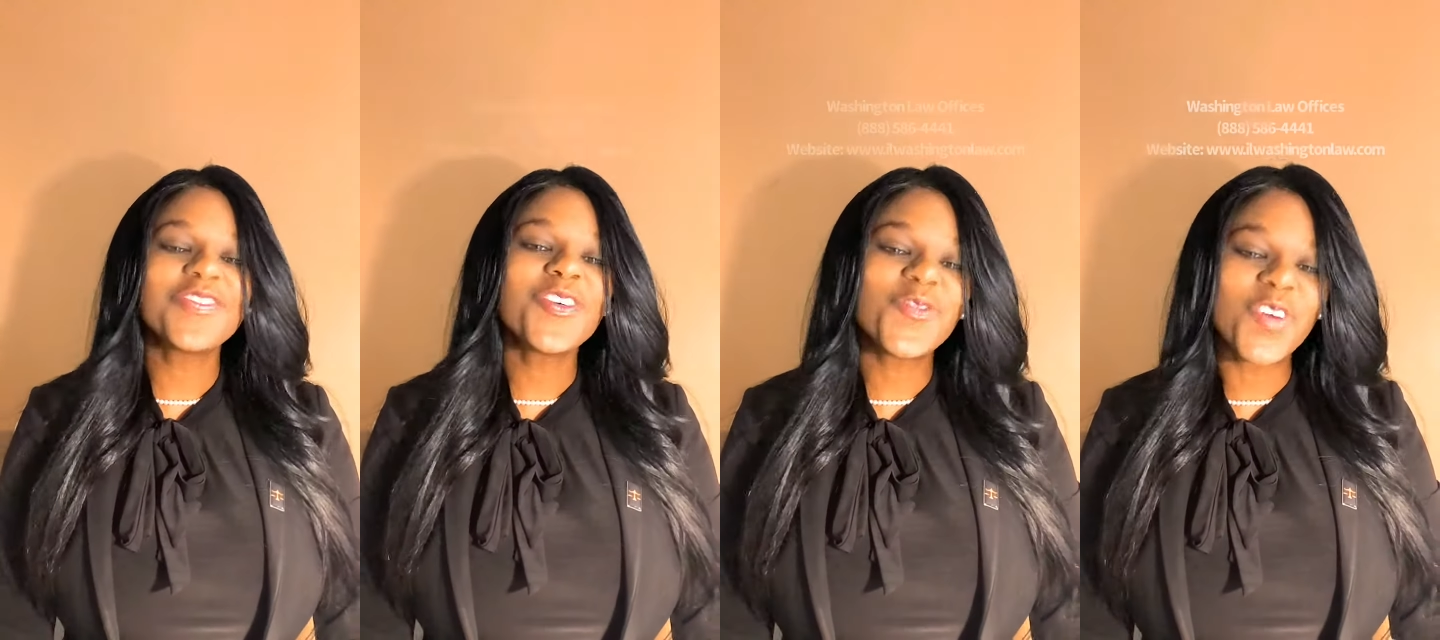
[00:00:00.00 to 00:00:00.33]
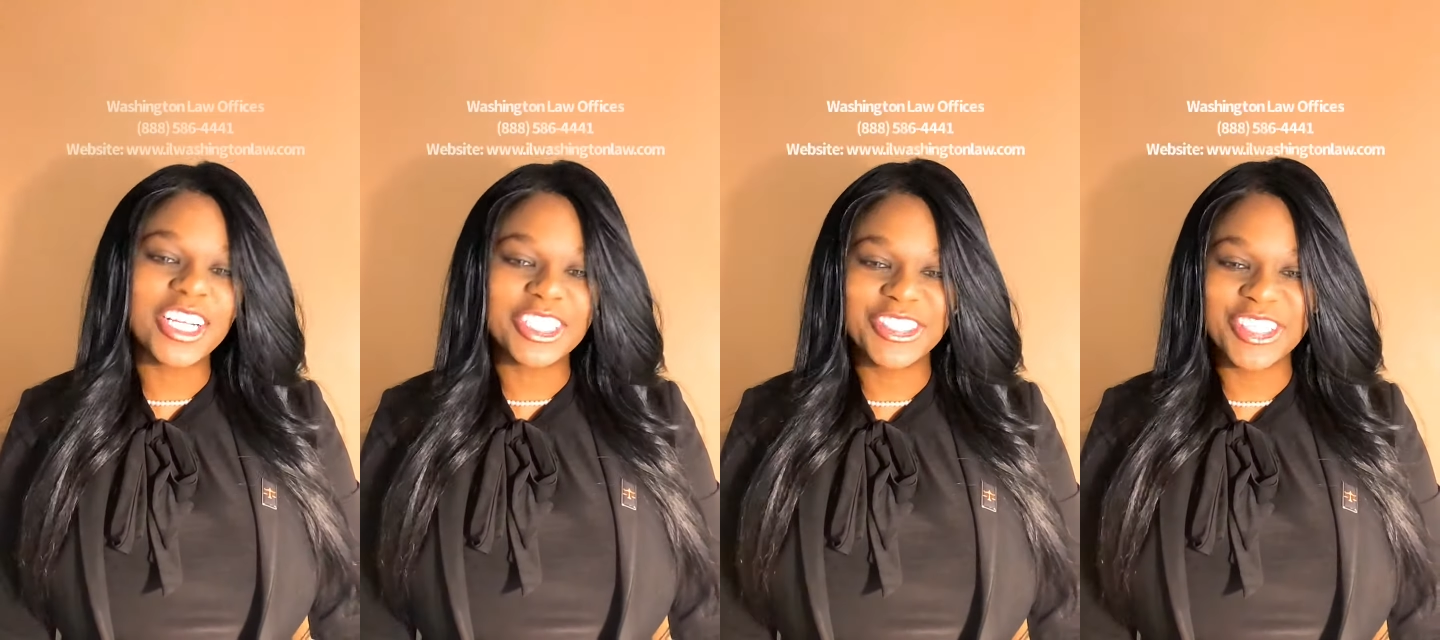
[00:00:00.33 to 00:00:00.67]
from
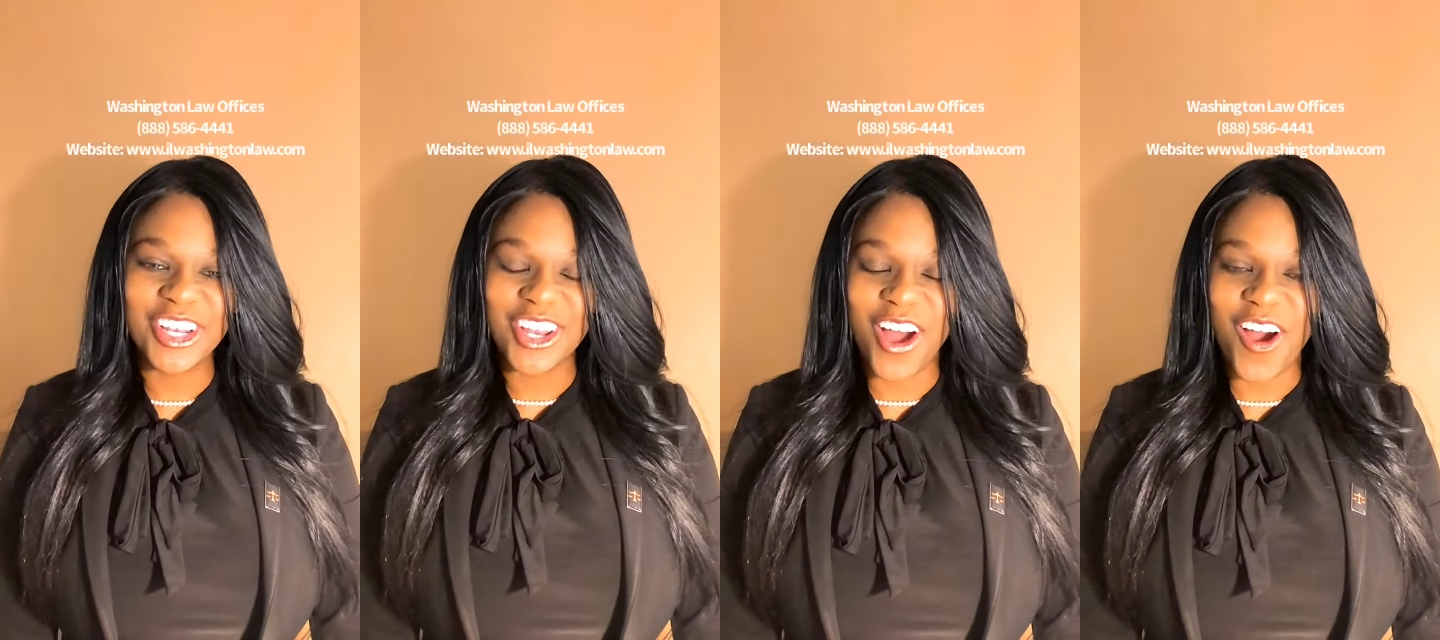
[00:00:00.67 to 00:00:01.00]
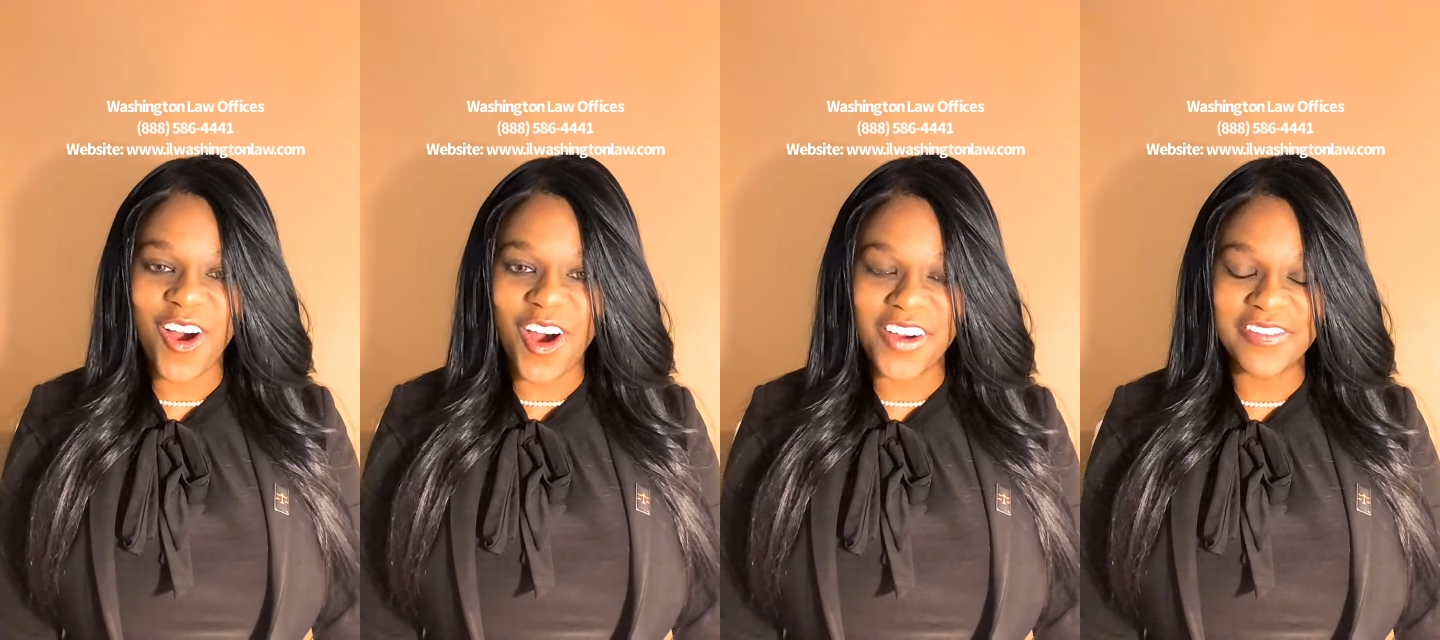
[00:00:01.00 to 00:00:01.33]
Washington
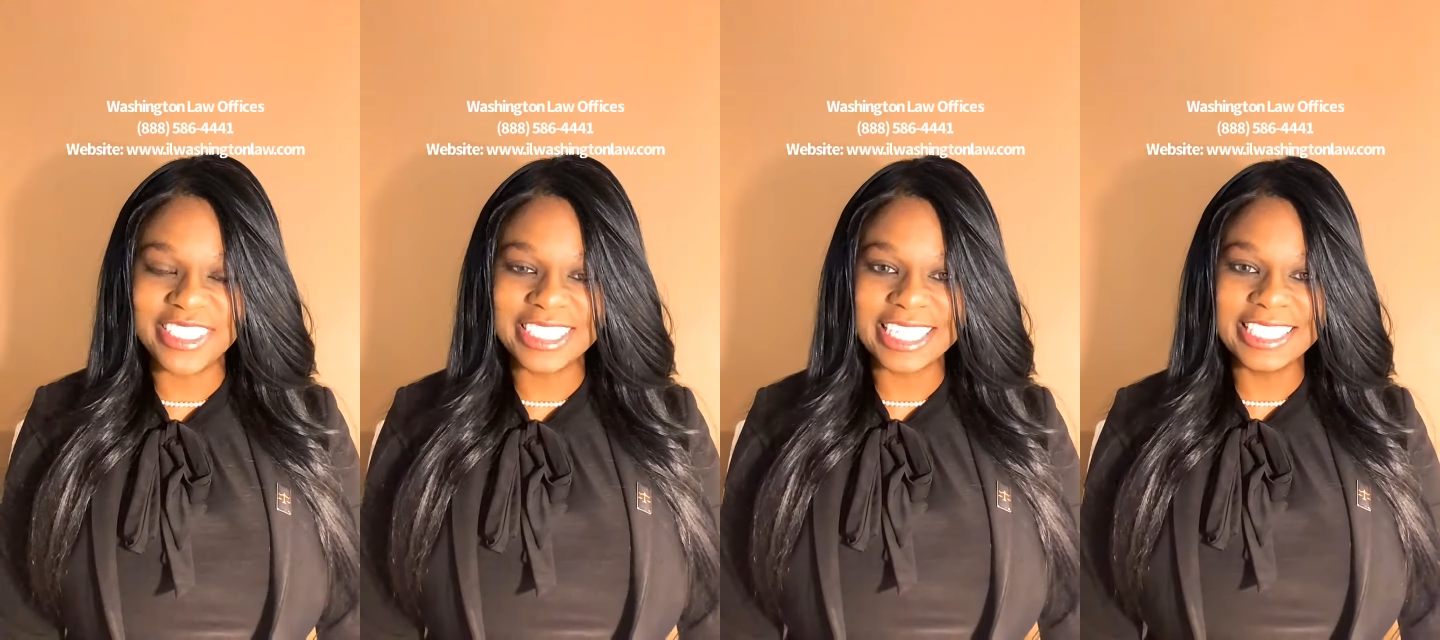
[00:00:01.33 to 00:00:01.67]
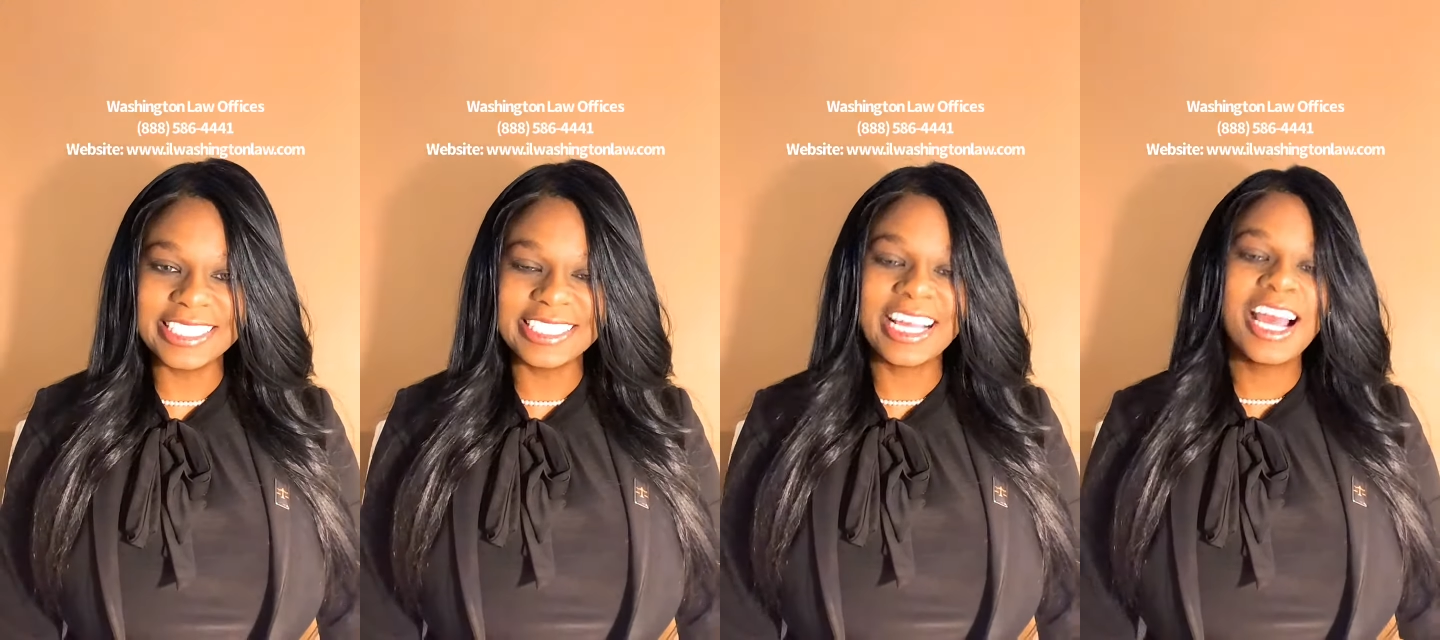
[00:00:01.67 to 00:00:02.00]
Law Offices.